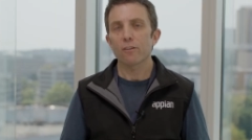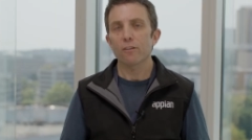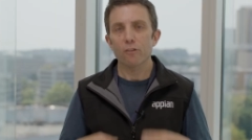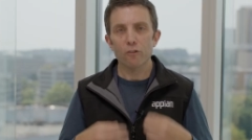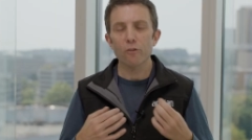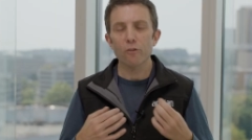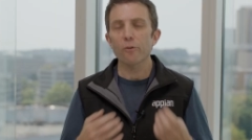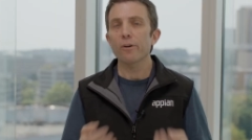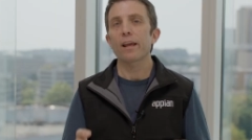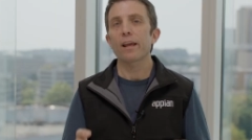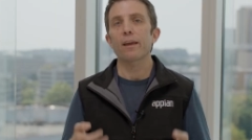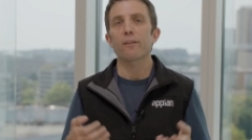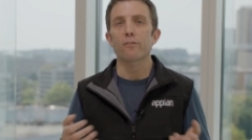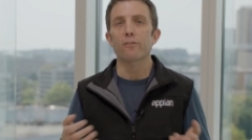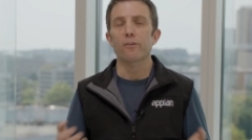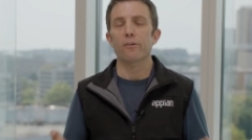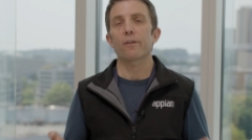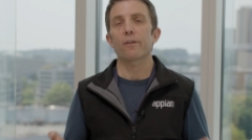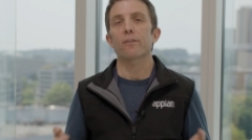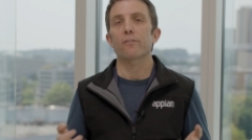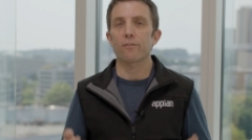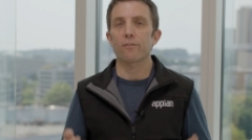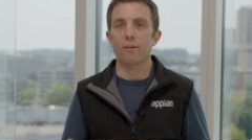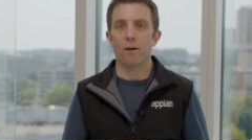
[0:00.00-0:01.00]
And the short
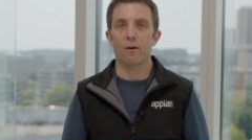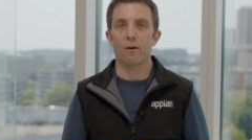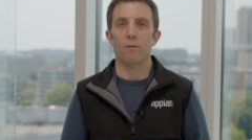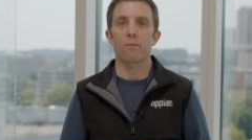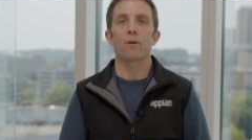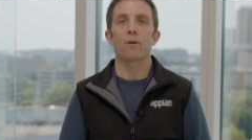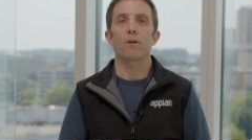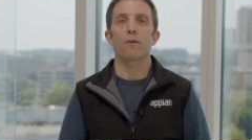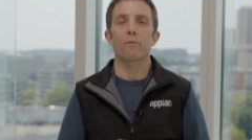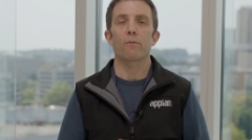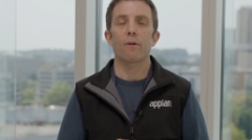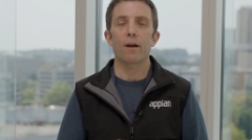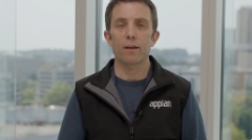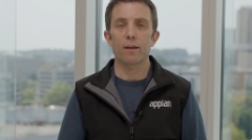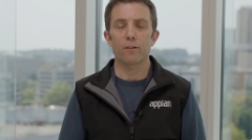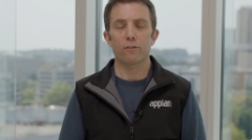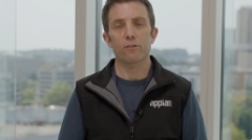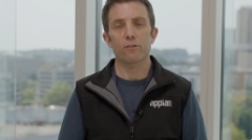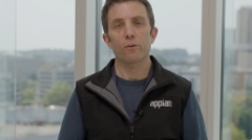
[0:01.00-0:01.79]
answer is no, right?